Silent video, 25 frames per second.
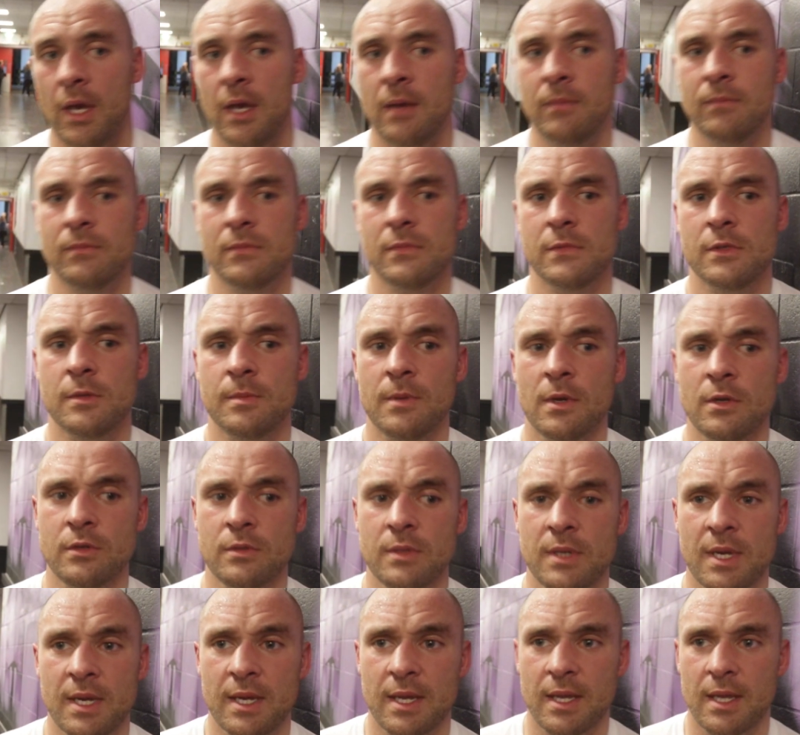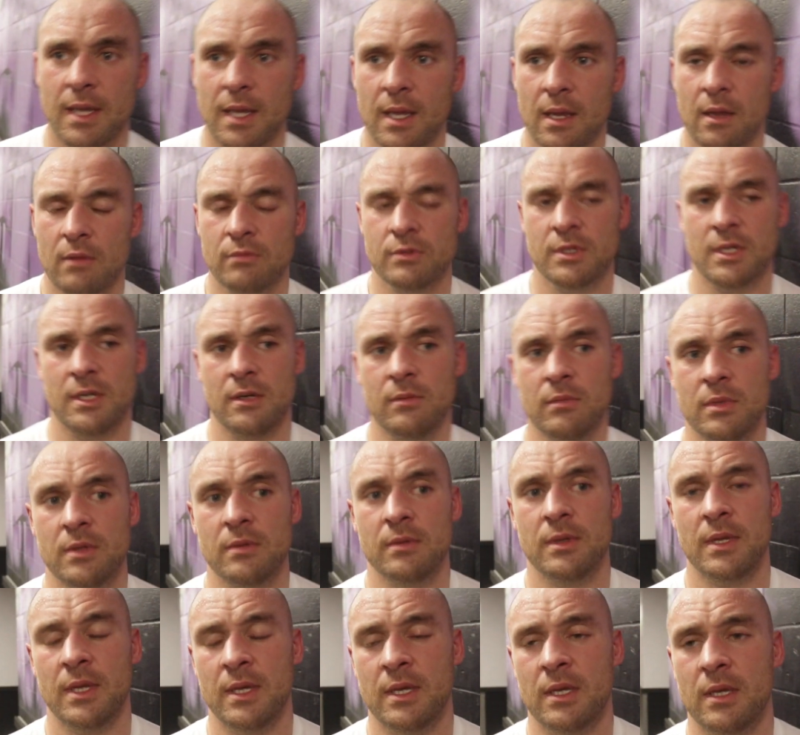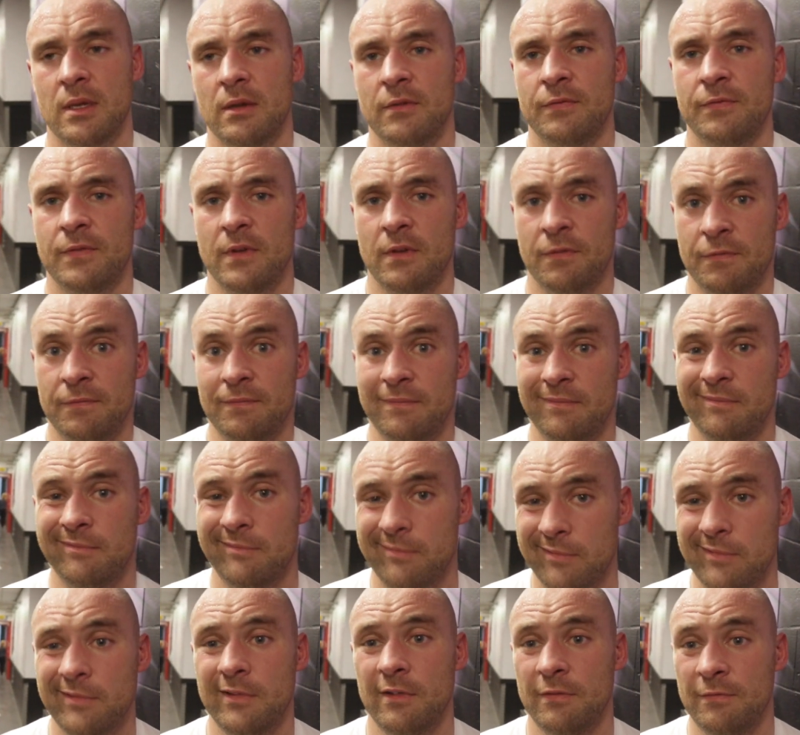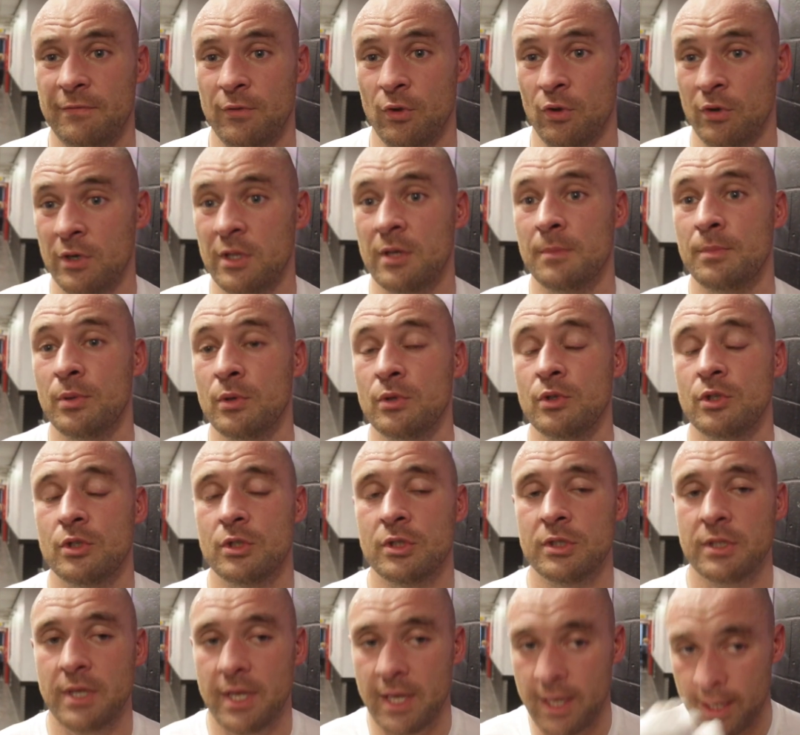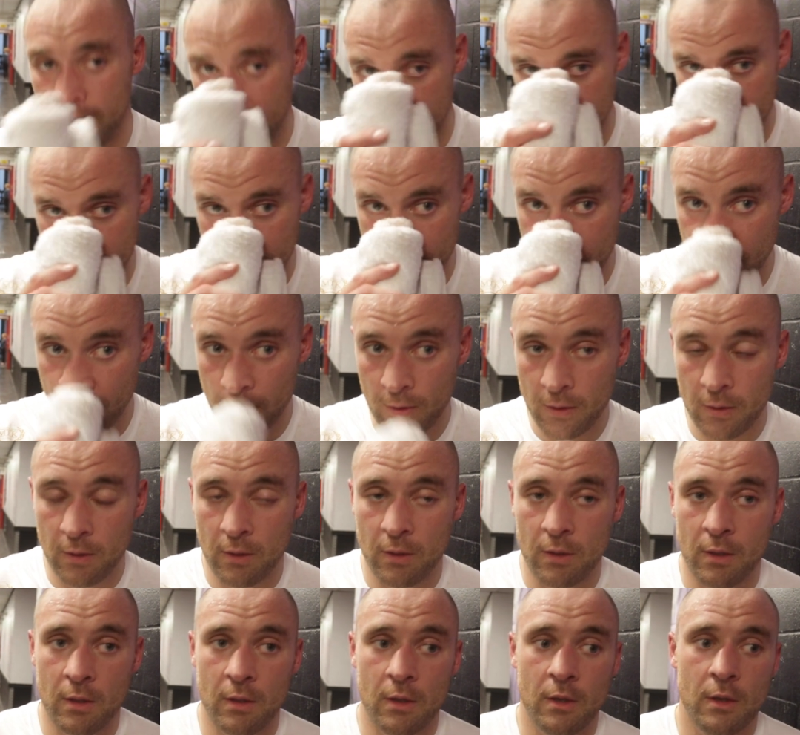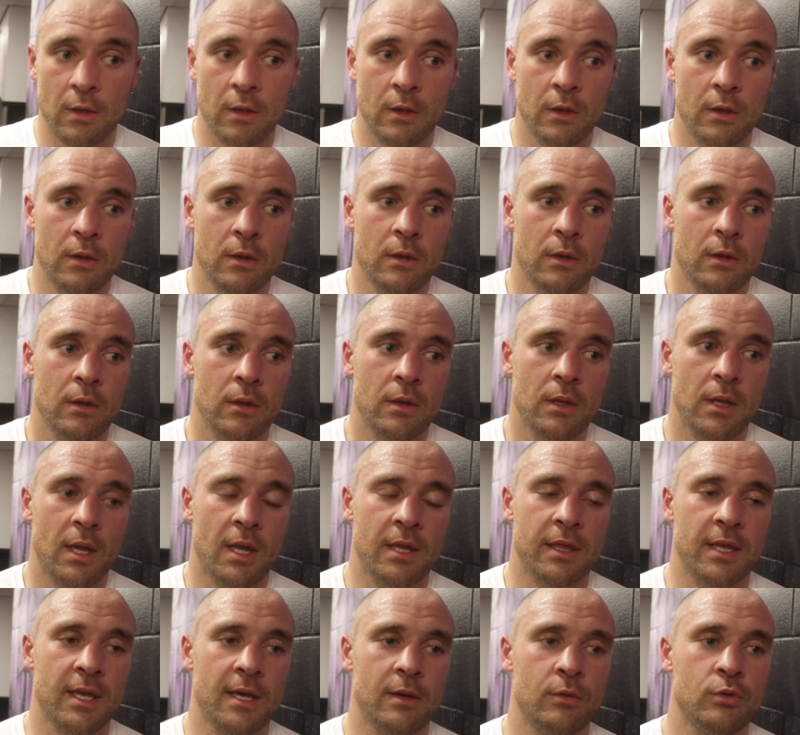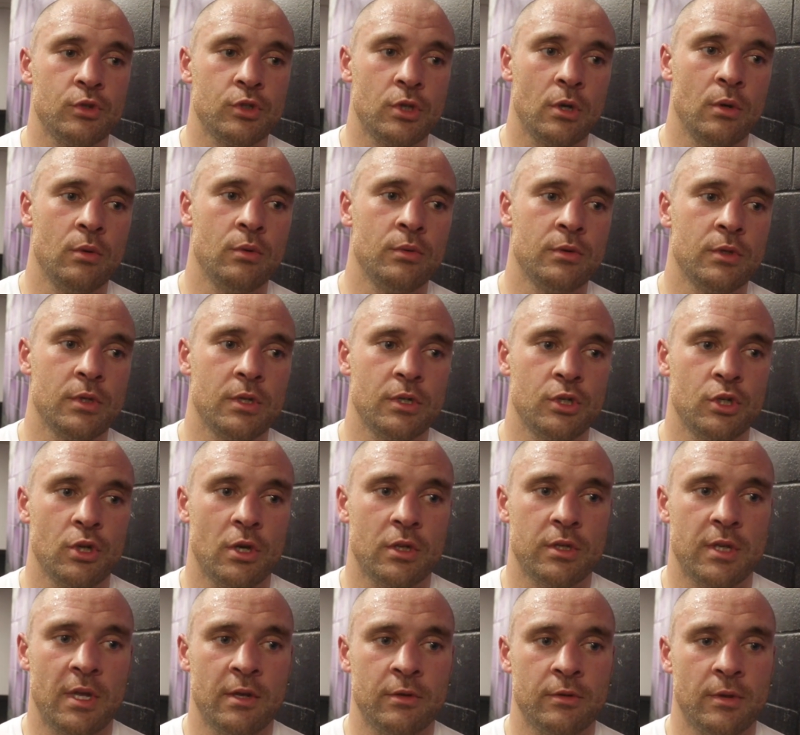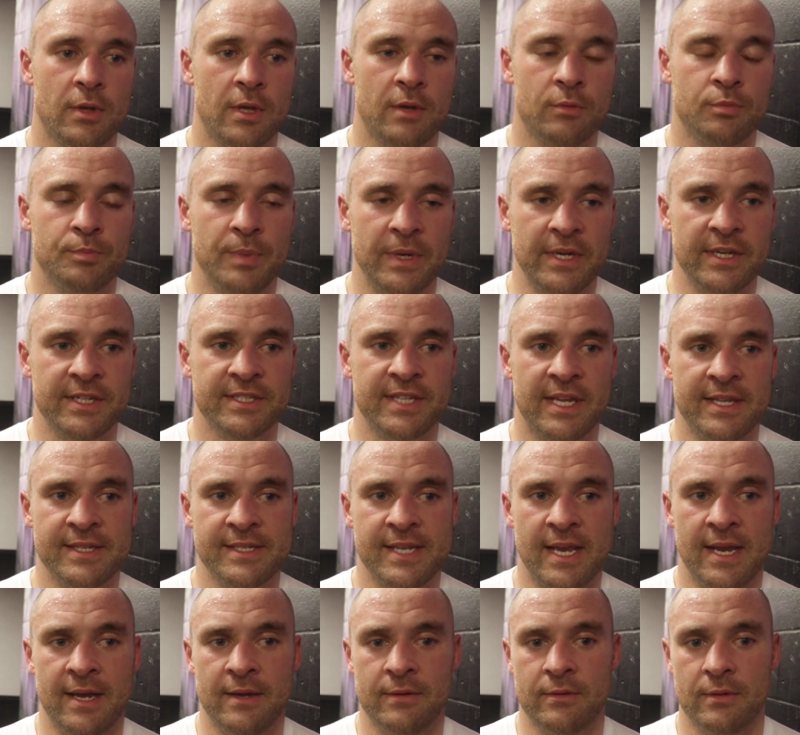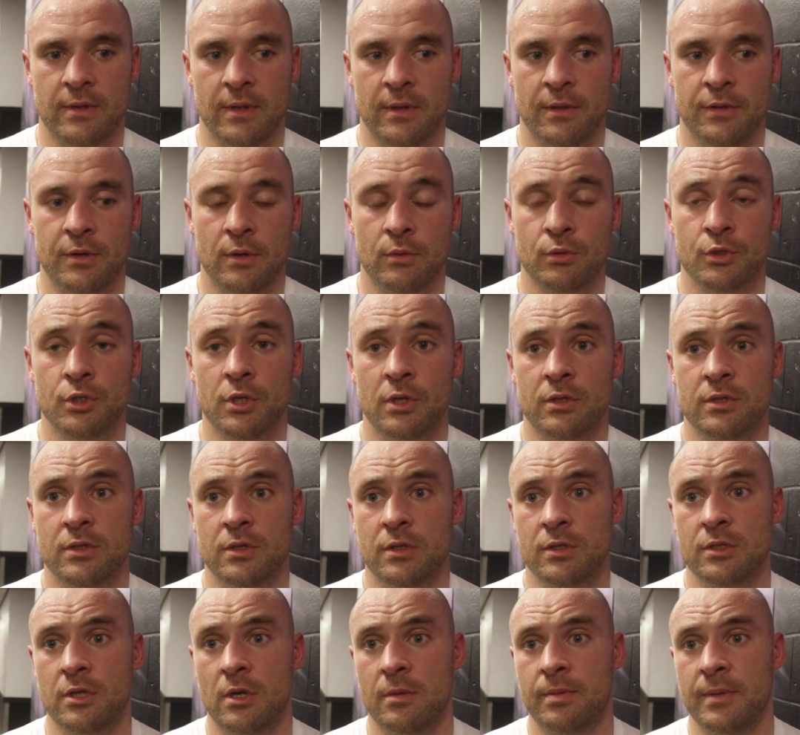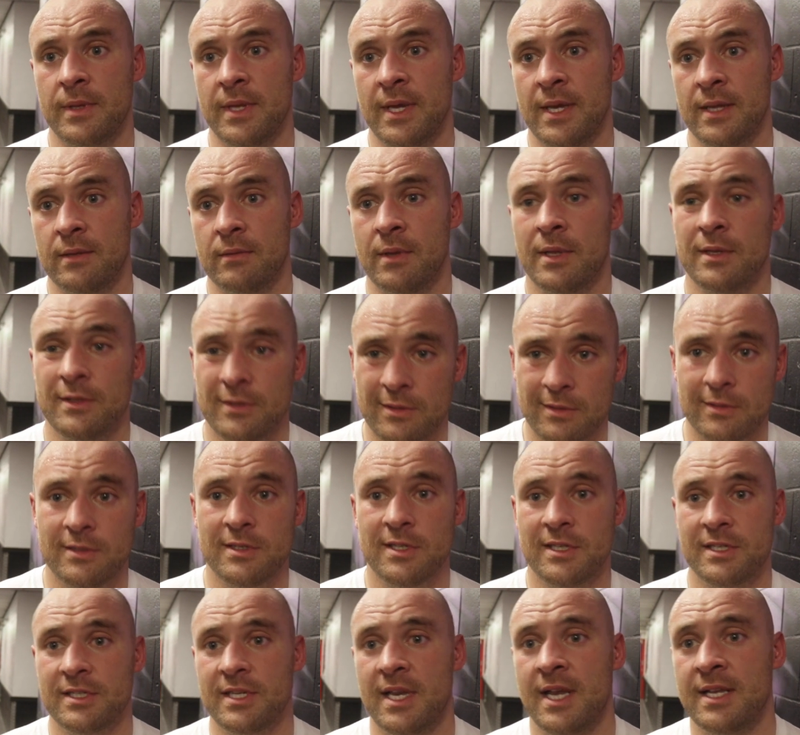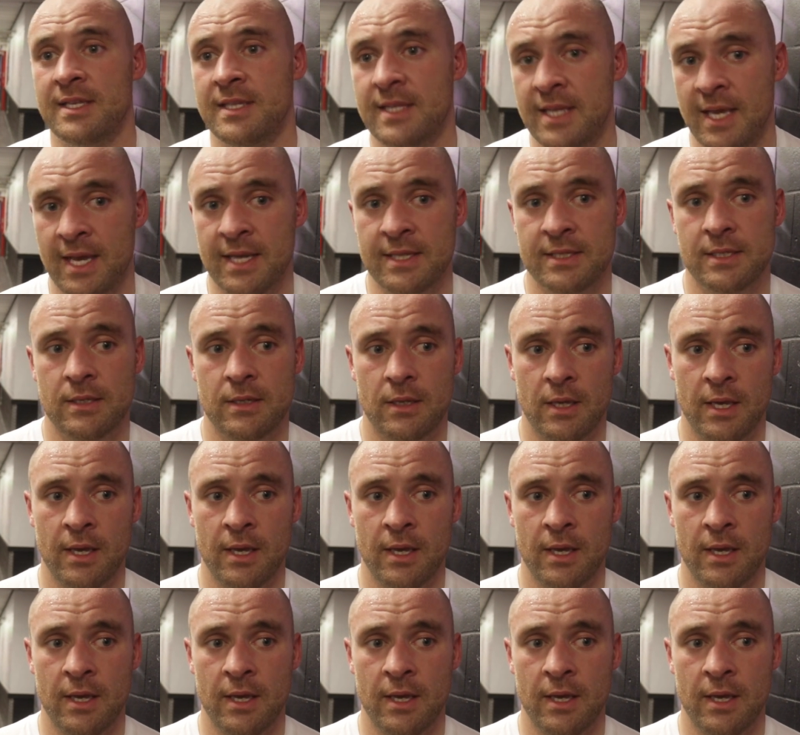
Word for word: Um, to be honest with you, I was hitting like a, a flurry of punches. Um, I think I was throwing shot. I was bringing his hand down and throwing shot to the top of the head, well, to the side of the head.